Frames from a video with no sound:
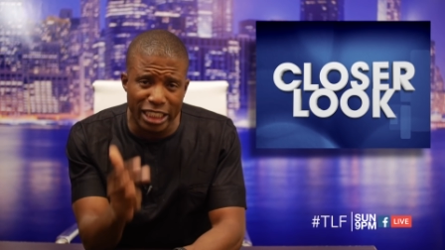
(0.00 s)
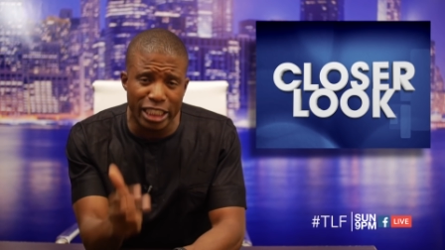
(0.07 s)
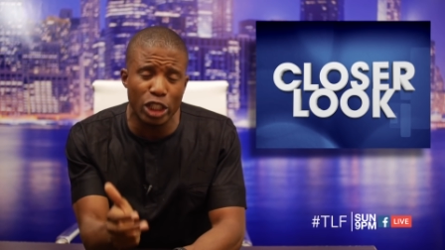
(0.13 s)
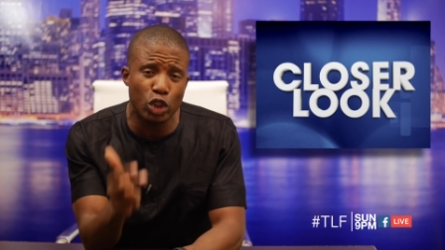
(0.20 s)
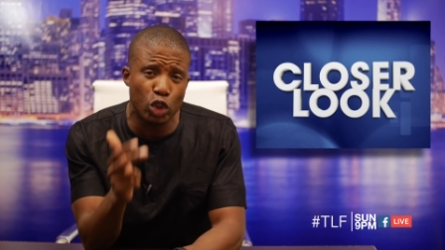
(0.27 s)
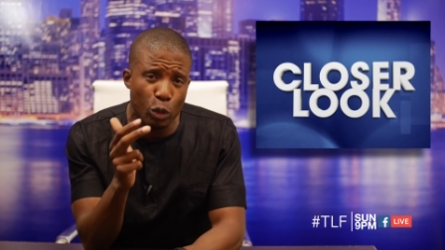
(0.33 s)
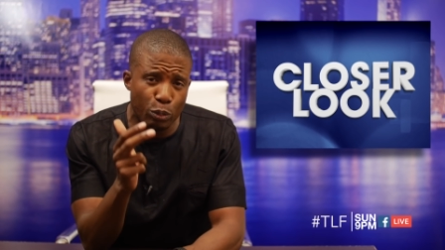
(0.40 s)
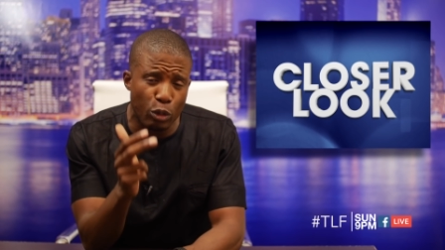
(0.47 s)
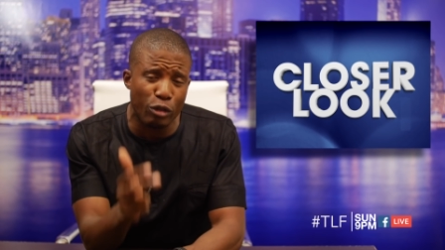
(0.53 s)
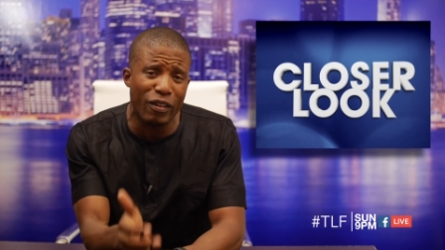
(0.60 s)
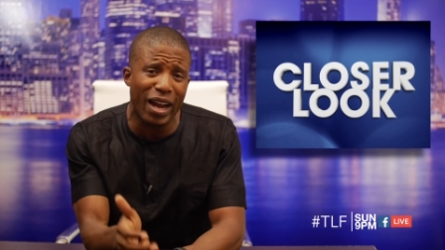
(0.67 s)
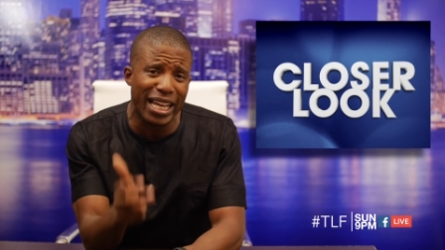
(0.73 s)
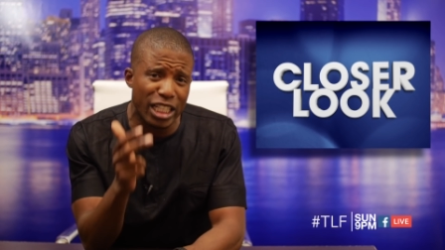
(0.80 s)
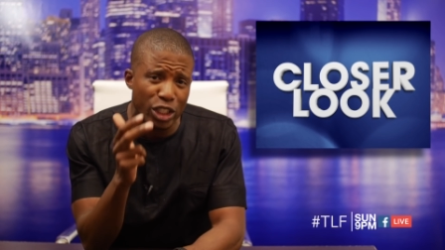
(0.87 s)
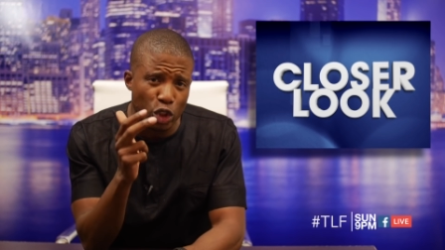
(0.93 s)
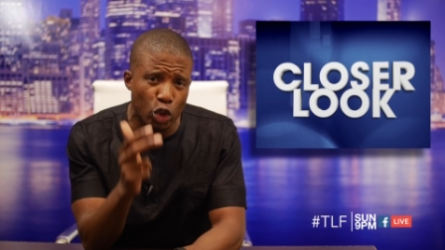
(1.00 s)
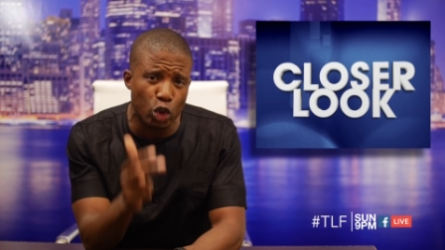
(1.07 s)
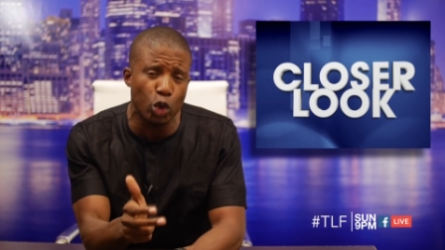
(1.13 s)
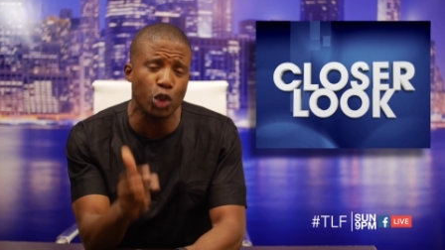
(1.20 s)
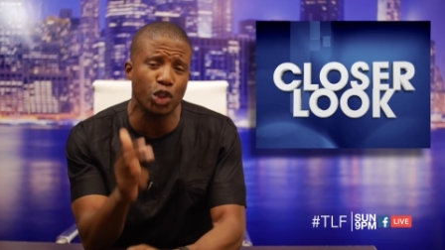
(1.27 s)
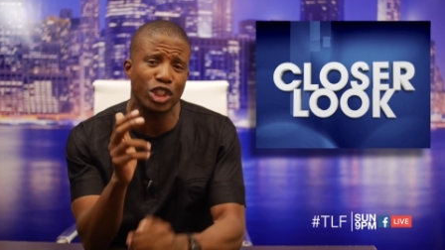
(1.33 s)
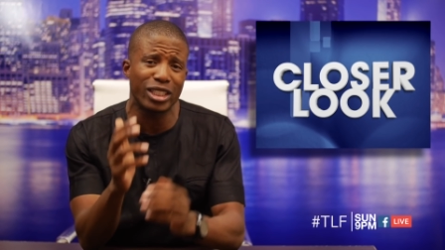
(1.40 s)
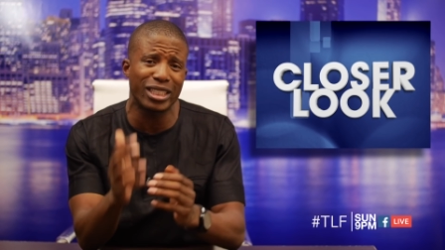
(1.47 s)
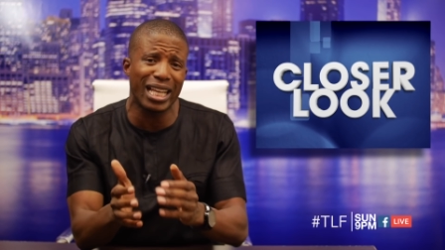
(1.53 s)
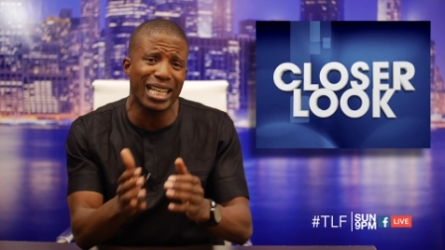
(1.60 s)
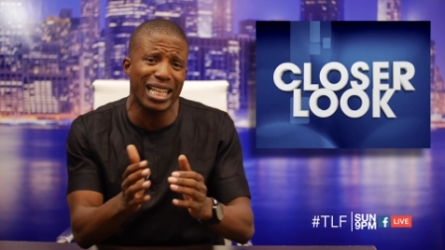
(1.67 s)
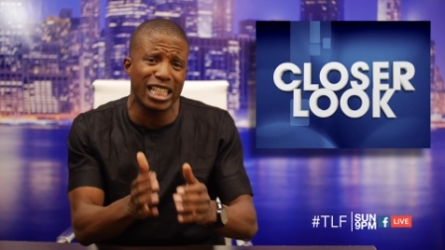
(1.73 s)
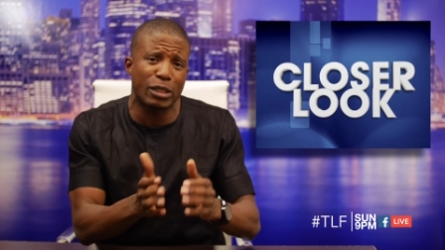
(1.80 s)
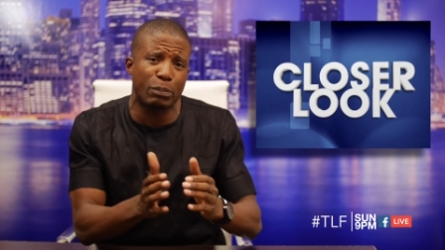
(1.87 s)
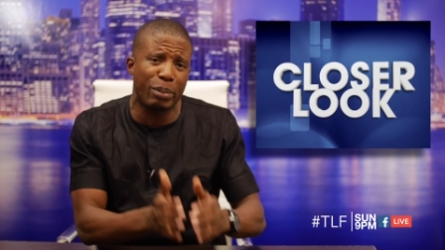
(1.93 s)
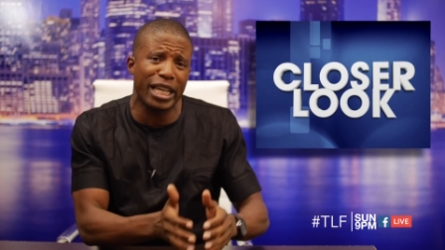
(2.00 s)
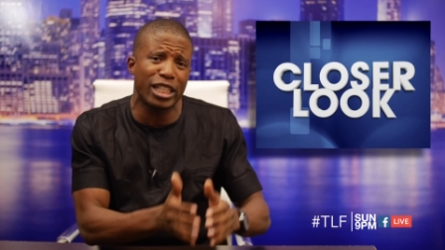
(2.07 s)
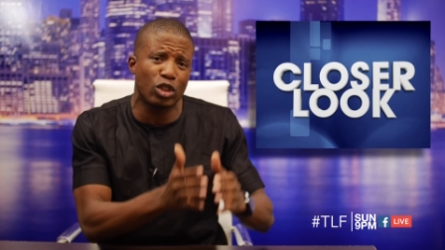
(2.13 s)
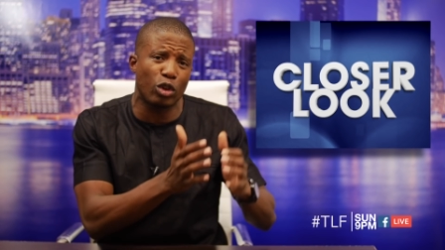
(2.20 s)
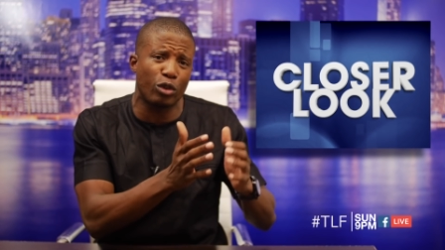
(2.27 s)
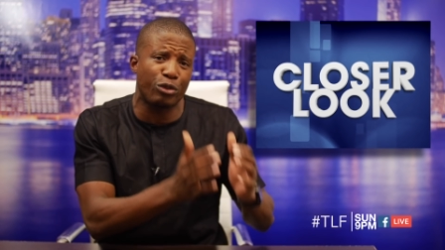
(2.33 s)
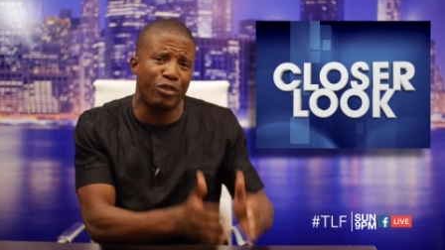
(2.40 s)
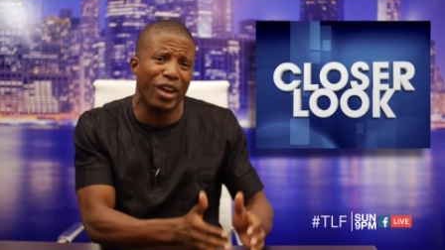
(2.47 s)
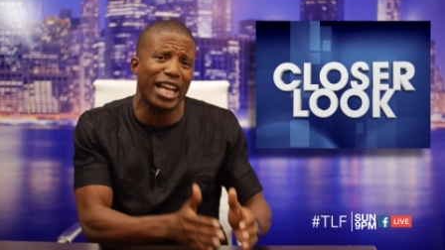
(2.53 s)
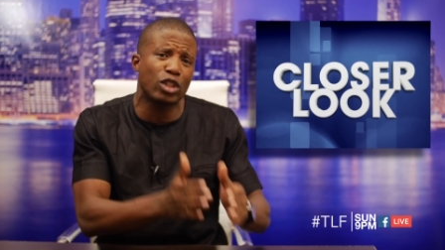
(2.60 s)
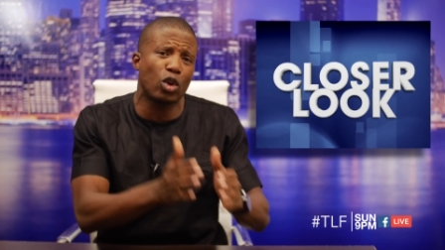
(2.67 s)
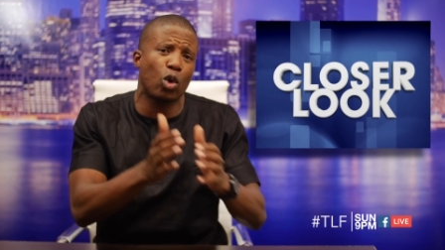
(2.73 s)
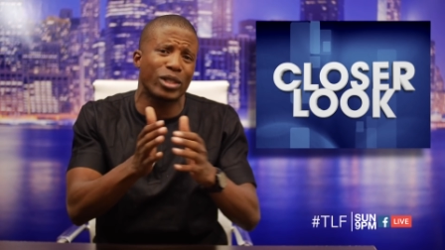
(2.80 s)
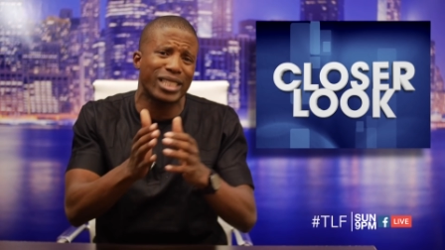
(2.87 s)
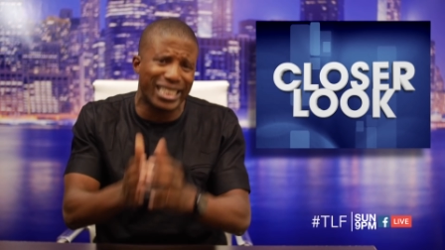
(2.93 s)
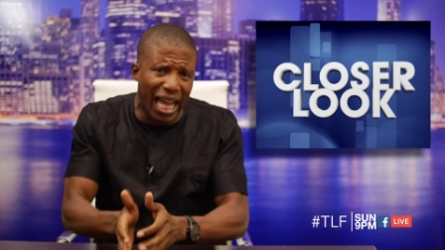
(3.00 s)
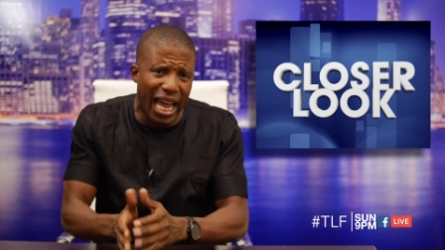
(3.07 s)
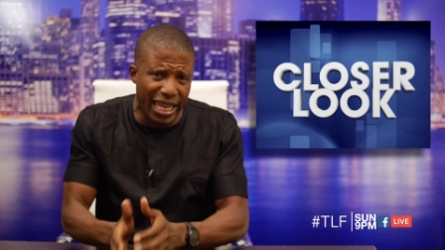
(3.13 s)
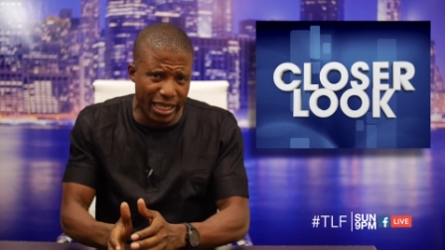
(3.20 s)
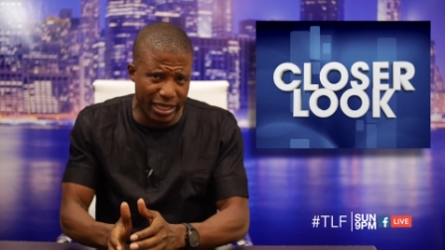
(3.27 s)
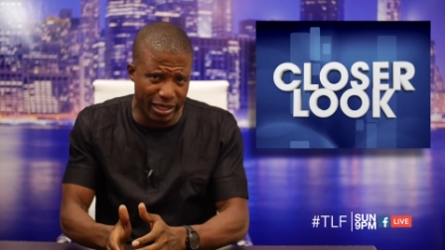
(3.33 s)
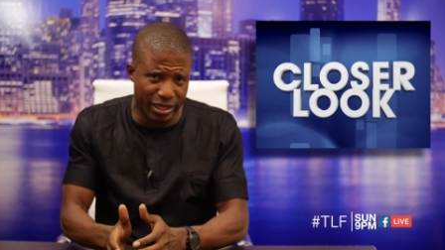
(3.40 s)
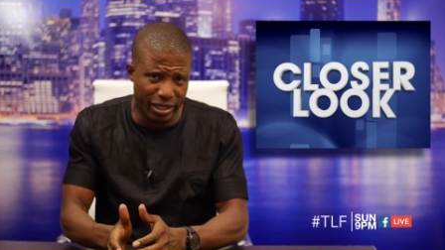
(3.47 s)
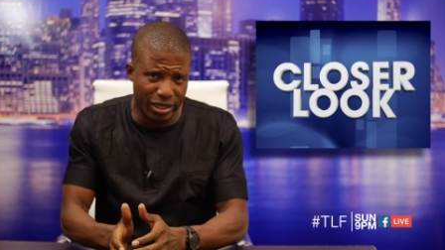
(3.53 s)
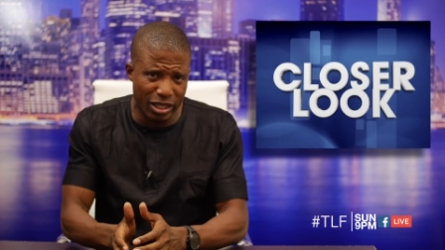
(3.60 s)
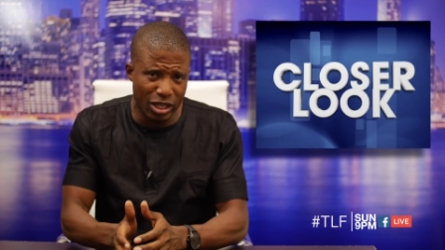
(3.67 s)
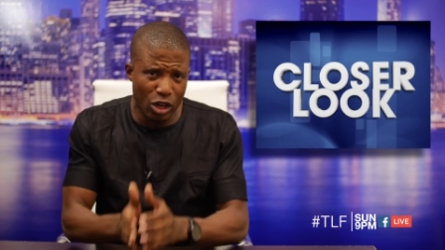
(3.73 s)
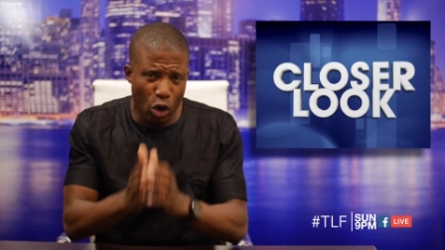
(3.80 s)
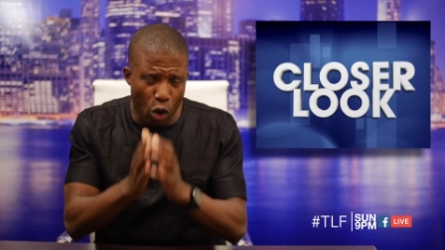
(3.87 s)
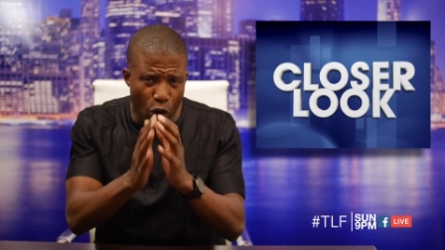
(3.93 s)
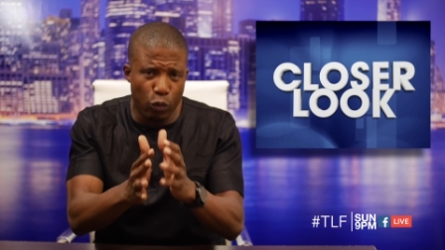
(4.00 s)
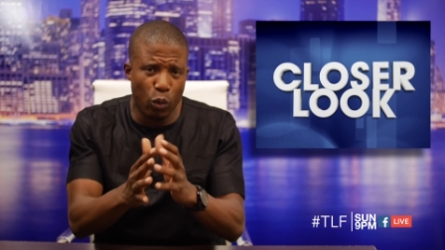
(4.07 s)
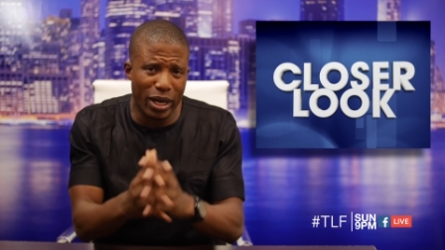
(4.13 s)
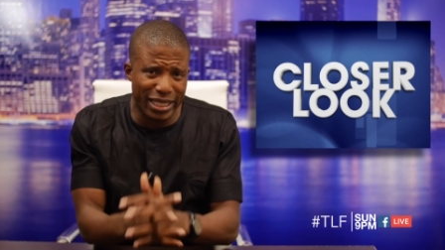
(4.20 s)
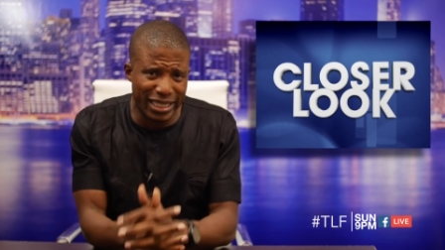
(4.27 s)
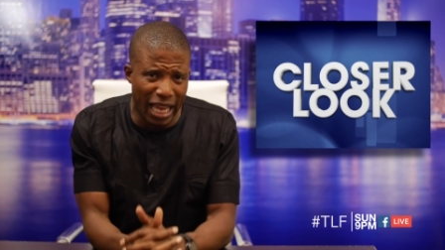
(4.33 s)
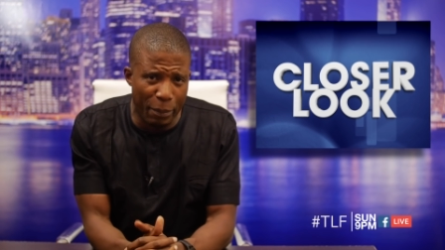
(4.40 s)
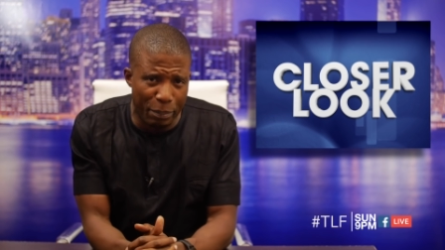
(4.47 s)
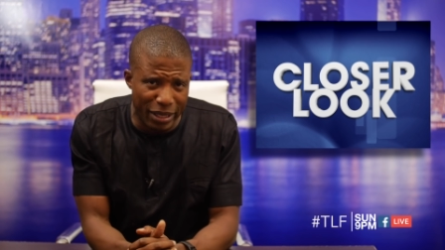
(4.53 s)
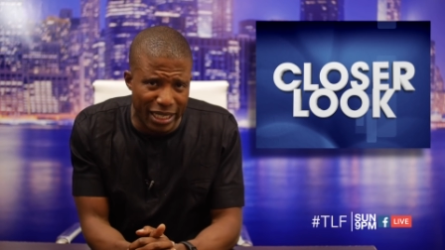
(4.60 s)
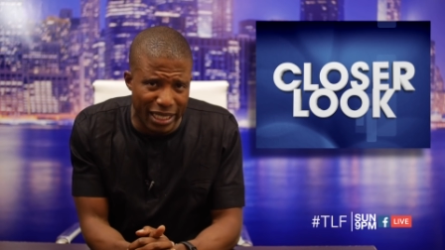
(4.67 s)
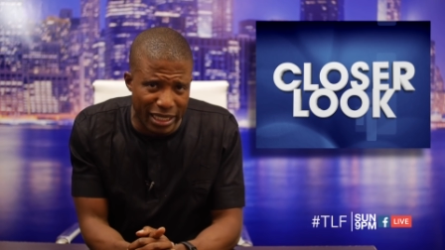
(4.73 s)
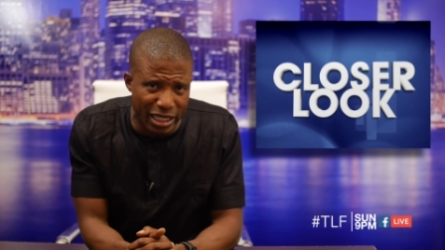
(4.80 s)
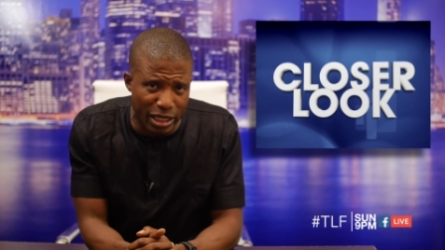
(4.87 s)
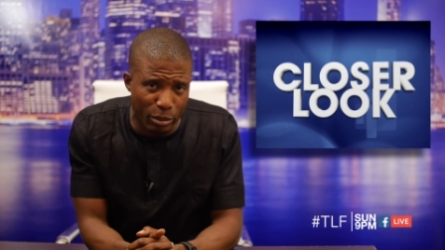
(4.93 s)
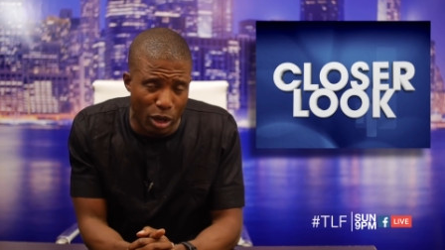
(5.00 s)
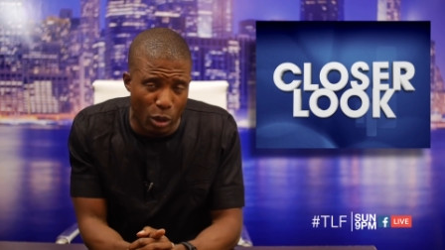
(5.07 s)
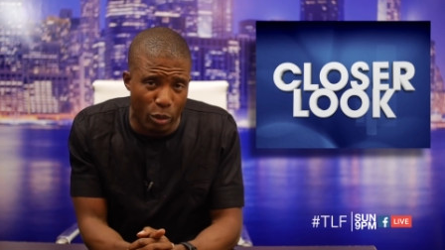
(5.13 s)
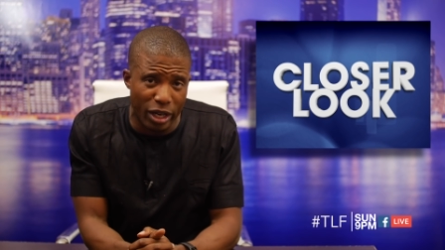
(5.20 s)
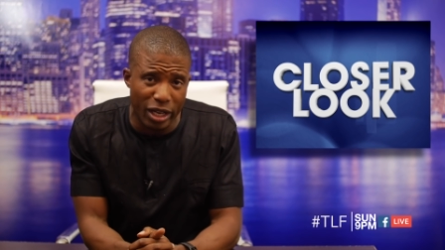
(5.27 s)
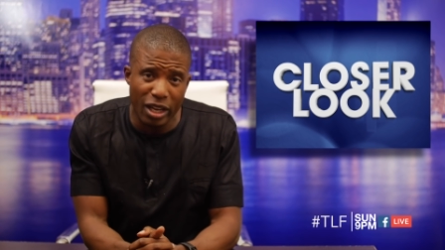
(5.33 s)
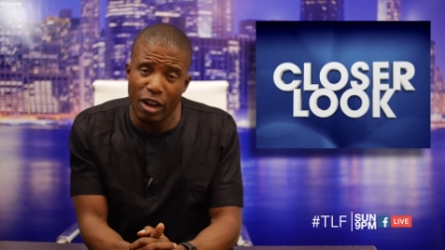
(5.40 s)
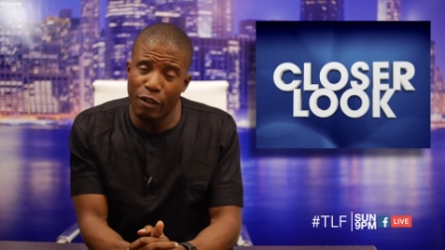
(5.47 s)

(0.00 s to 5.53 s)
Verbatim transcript: did you provide a solution that is based on fact or science of what is happening in Zimbabwe.